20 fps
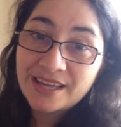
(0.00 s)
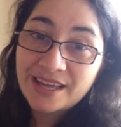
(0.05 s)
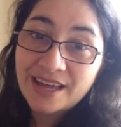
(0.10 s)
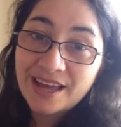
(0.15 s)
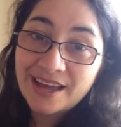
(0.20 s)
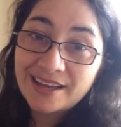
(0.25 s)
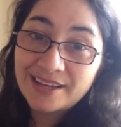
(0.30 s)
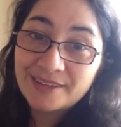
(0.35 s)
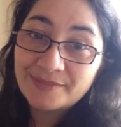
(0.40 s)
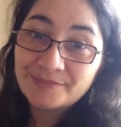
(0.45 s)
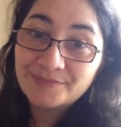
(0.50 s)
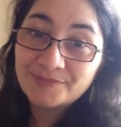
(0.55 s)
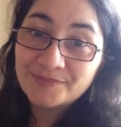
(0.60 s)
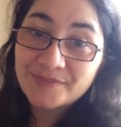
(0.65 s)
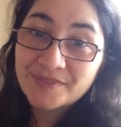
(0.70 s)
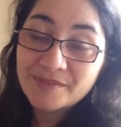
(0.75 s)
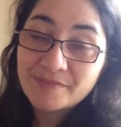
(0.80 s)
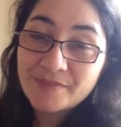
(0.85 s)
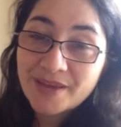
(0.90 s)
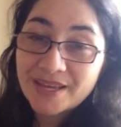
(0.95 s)

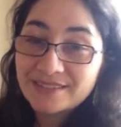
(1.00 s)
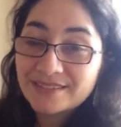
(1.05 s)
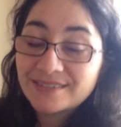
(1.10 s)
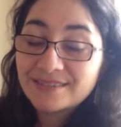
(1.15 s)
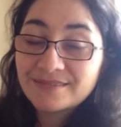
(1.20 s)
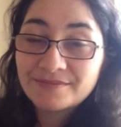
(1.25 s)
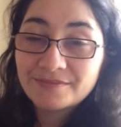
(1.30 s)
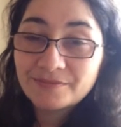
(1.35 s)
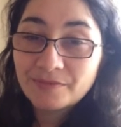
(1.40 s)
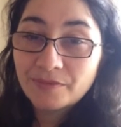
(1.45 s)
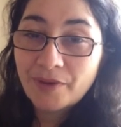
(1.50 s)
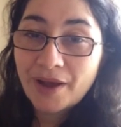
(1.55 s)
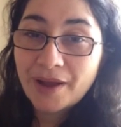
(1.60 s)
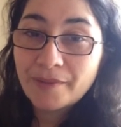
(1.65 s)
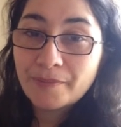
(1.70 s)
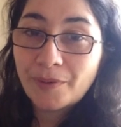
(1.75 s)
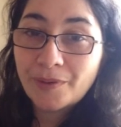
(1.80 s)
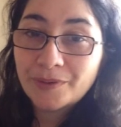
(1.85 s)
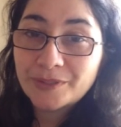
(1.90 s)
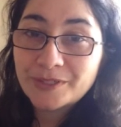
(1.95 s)
the best way
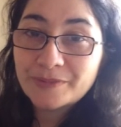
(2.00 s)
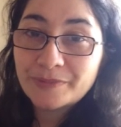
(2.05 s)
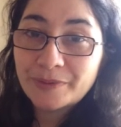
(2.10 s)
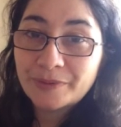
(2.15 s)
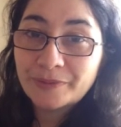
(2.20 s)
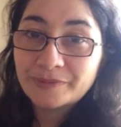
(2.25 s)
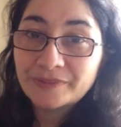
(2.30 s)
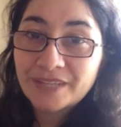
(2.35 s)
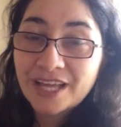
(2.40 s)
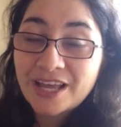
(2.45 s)
possible.